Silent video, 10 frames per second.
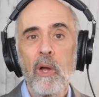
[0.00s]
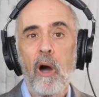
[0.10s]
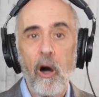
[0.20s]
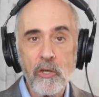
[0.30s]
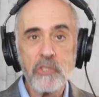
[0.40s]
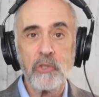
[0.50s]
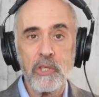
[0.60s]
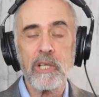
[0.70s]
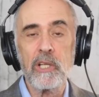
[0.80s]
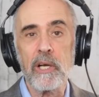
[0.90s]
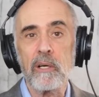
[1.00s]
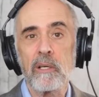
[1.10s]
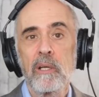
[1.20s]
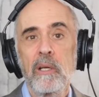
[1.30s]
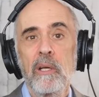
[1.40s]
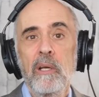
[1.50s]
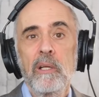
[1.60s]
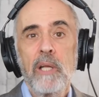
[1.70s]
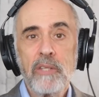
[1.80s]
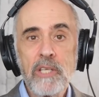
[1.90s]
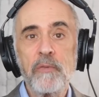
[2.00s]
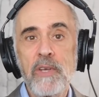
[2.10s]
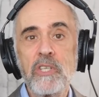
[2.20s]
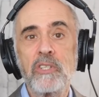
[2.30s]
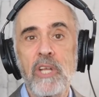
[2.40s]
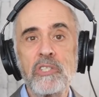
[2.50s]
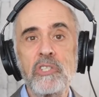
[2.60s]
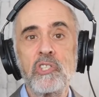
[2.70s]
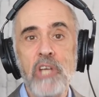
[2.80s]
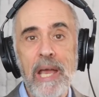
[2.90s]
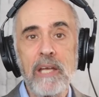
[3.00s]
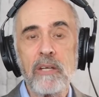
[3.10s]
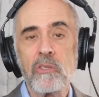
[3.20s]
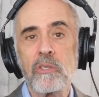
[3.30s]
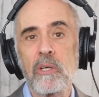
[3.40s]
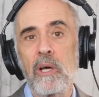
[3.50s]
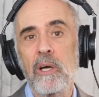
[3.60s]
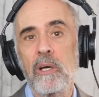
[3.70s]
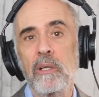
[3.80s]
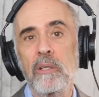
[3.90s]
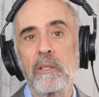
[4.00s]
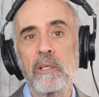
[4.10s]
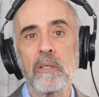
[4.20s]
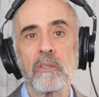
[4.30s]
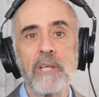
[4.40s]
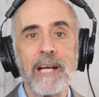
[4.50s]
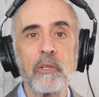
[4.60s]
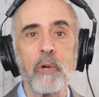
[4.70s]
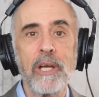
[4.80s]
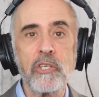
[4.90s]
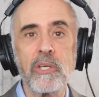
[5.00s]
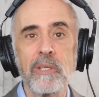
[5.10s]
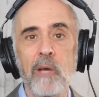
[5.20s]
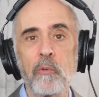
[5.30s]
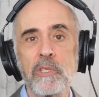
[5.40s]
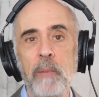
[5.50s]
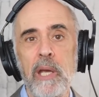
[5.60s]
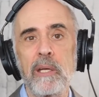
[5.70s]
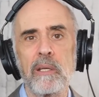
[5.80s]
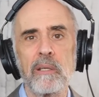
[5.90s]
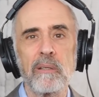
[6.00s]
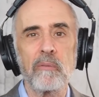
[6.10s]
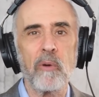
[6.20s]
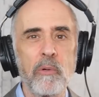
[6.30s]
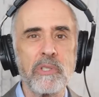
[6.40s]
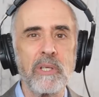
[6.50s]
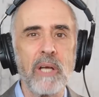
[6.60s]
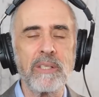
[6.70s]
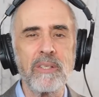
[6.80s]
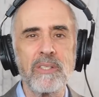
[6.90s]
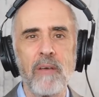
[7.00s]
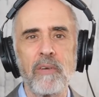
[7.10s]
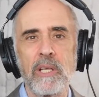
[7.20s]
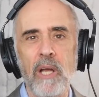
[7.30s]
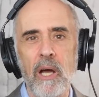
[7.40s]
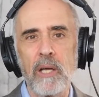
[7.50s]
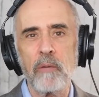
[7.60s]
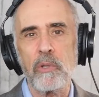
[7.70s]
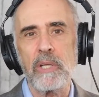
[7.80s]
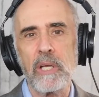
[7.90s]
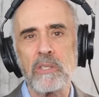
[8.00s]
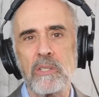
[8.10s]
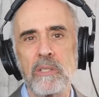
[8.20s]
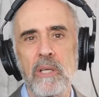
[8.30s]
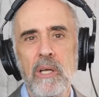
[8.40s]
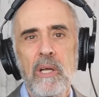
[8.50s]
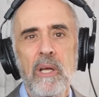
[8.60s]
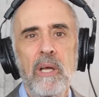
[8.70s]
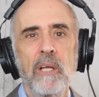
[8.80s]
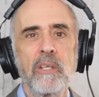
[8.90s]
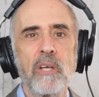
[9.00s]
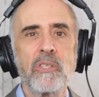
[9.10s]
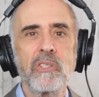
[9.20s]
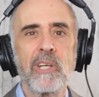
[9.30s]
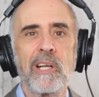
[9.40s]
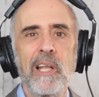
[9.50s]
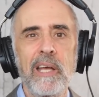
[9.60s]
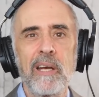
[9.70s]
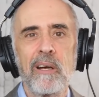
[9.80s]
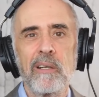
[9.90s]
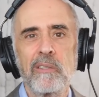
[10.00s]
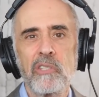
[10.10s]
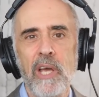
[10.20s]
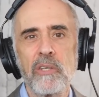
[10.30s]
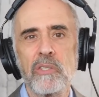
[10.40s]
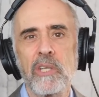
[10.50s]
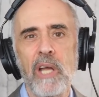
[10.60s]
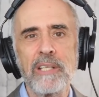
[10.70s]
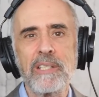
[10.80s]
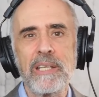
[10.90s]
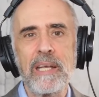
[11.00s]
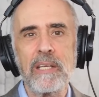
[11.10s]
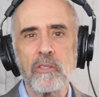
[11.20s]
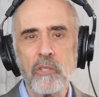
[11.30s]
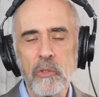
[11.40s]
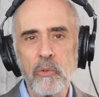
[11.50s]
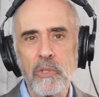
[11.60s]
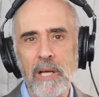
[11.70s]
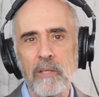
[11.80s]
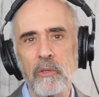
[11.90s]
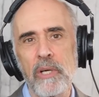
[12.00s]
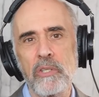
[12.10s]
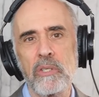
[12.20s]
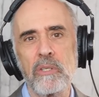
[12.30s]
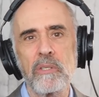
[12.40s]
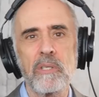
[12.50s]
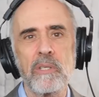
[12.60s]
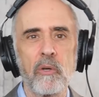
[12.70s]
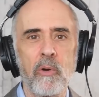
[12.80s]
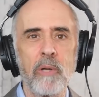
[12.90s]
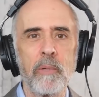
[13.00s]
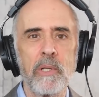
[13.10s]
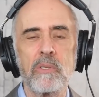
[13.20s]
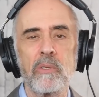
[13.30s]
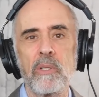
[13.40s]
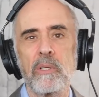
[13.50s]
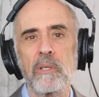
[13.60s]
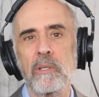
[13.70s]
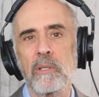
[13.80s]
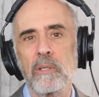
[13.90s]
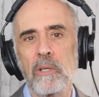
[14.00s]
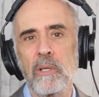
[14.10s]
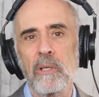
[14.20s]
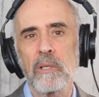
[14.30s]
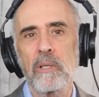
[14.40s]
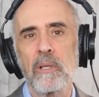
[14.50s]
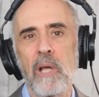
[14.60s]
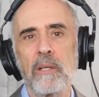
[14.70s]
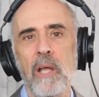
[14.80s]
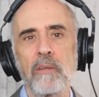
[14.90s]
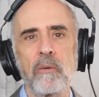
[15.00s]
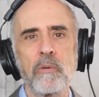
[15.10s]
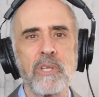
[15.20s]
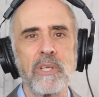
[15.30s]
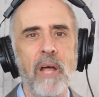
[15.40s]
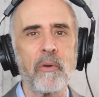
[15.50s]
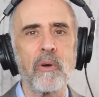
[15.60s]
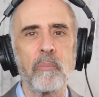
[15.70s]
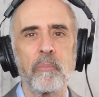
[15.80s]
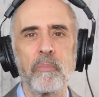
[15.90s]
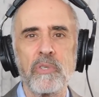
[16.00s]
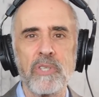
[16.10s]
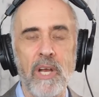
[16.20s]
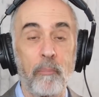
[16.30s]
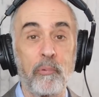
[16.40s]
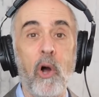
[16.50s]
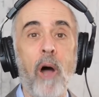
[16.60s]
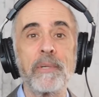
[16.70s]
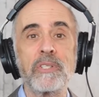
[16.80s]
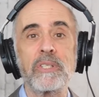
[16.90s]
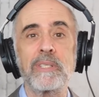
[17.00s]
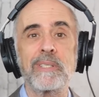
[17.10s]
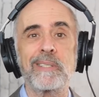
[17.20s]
also declared that this visit doesn't change the declaration that was made in, was it, 1979 with Nixon. It doesn't change the 1982 declarations and agreements, or and there was another set of promises